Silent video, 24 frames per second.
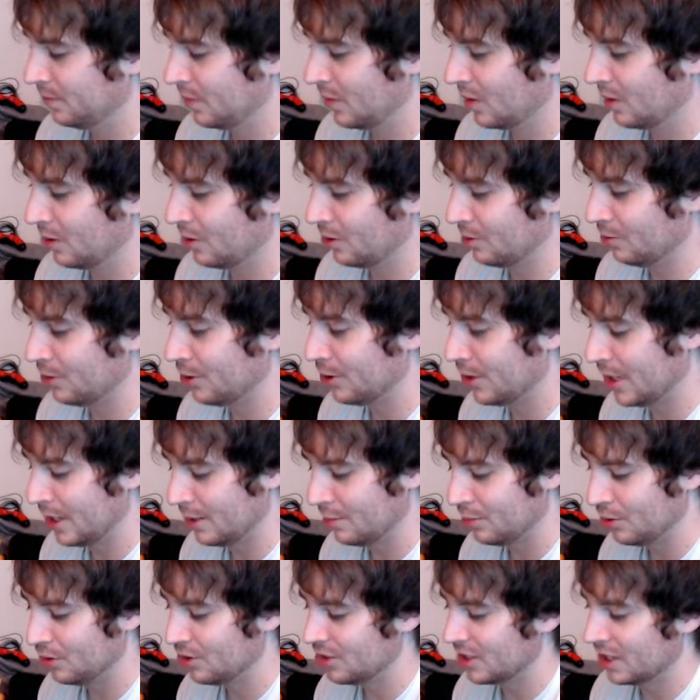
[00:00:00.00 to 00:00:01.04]
the Ryu
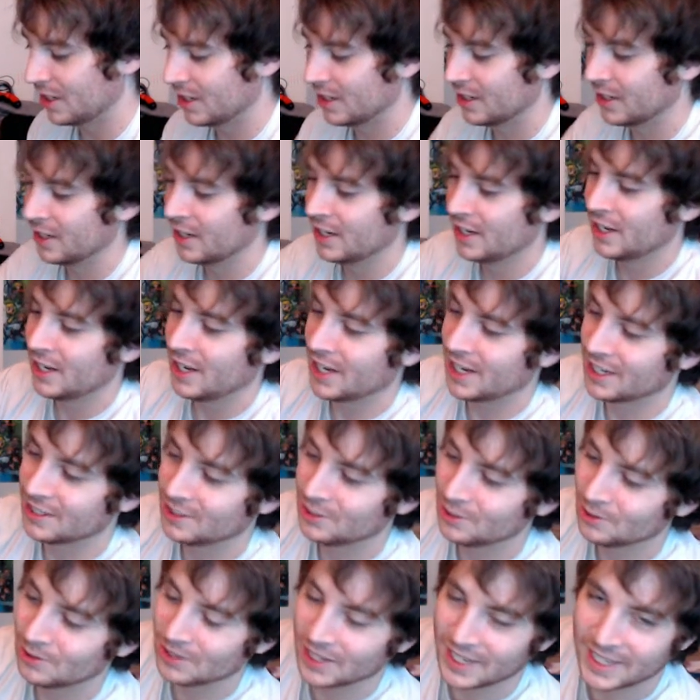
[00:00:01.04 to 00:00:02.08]
Hayabusa, I do
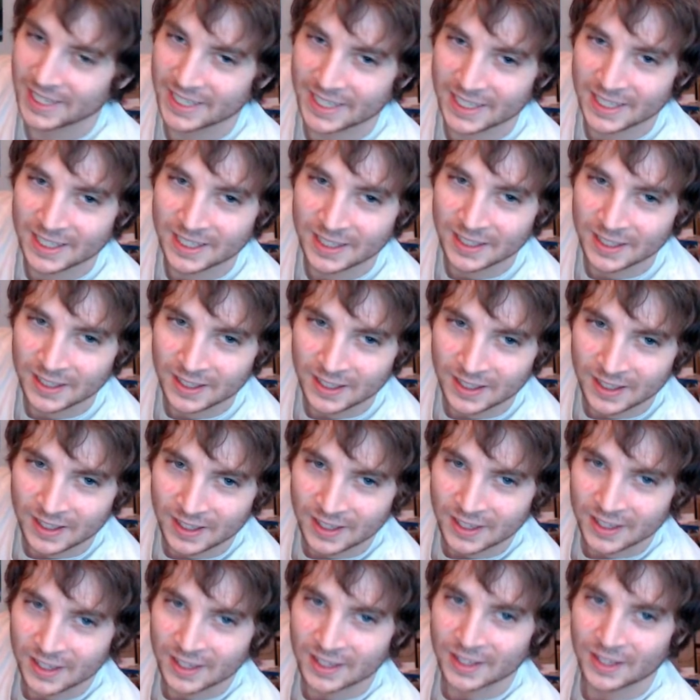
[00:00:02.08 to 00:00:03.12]
like
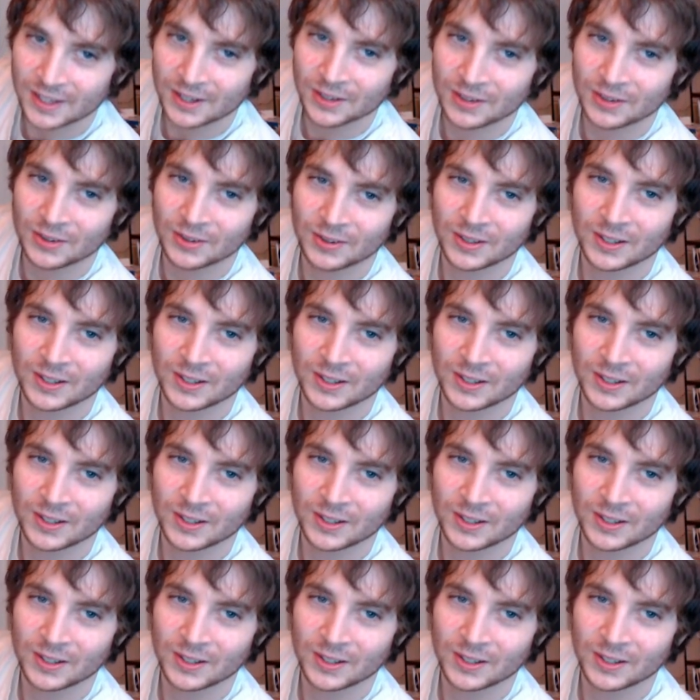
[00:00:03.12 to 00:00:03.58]
how